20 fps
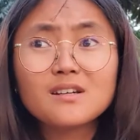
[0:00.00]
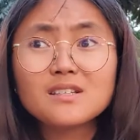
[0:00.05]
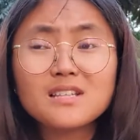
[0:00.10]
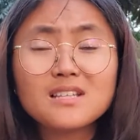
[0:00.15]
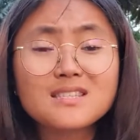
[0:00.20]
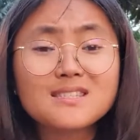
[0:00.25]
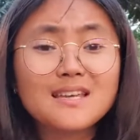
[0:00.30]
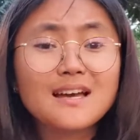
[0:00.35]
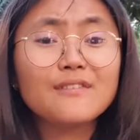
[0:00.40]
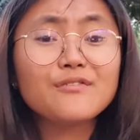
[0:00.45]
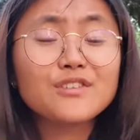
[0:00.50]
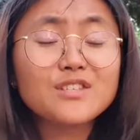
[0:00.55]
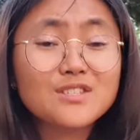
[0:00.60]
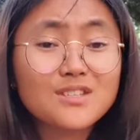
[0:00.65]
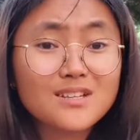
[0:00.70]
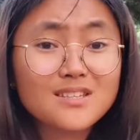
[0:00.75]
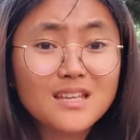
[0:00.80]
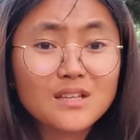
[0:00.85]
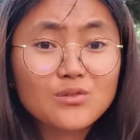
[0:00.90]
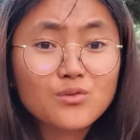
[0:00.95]
in itself is
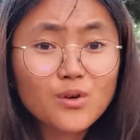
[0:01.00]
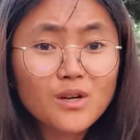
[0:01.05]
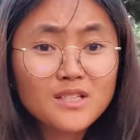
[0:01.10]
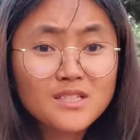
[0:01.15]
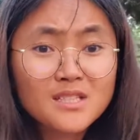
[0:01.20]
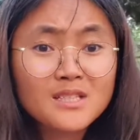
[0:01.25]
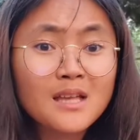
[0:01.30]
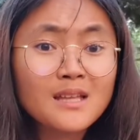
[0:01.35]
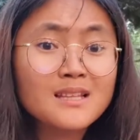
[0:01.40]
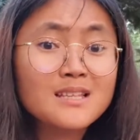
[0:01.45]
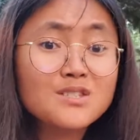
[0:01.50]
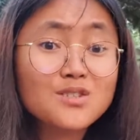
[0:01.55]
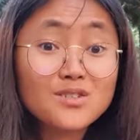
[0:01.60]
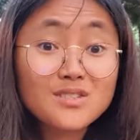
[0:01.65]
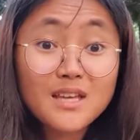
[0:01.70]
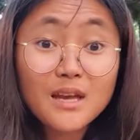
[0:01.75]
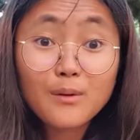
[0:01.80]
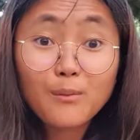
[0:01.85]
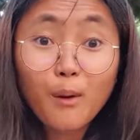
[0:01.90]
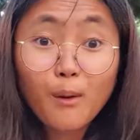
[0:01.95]
not that crowded. That is
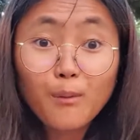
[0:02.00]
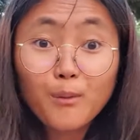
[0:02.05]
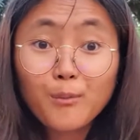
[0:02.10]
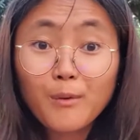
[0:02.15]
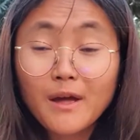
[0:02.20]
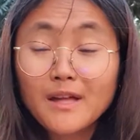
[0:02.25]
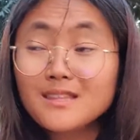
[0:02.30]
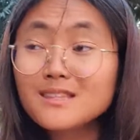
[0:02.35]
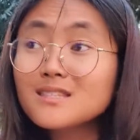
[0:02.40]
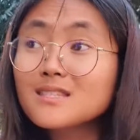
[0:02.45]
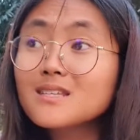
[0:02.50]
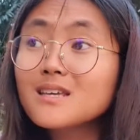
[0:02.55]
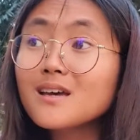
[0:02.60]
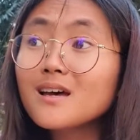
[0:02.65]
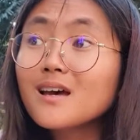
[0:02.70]
the day where we went.